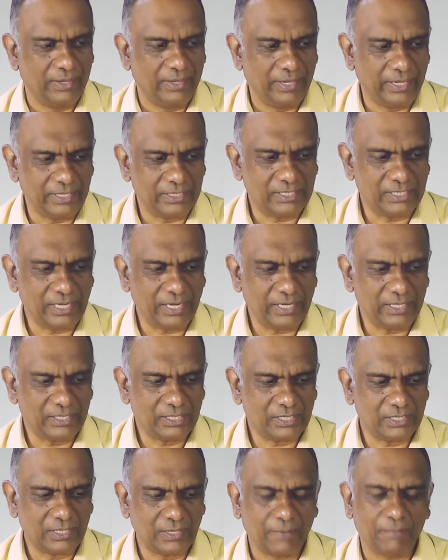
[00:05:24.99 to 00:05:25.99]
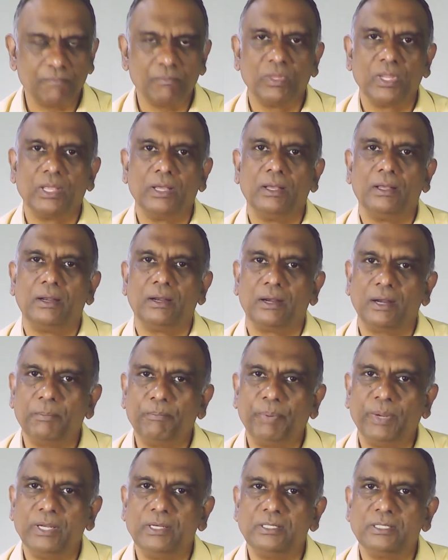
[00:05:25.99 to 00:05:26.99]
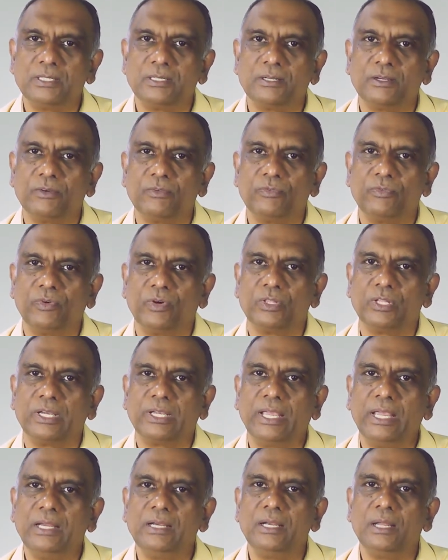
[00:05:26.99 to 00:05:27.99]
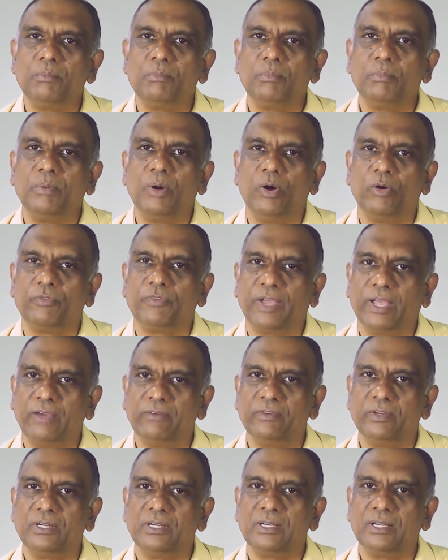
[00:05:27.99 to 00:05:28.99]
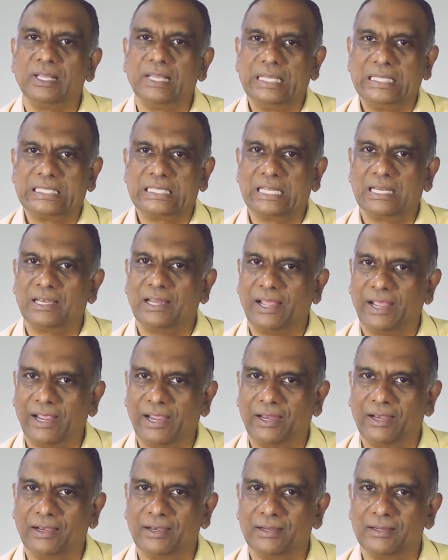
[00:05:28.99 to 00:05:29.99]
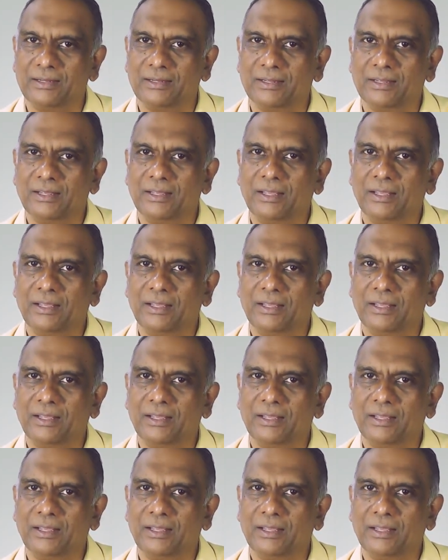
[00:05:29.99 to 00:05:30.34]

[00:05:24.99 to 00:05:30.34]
He says, "Repent, for the kingdom of heaven is at hand."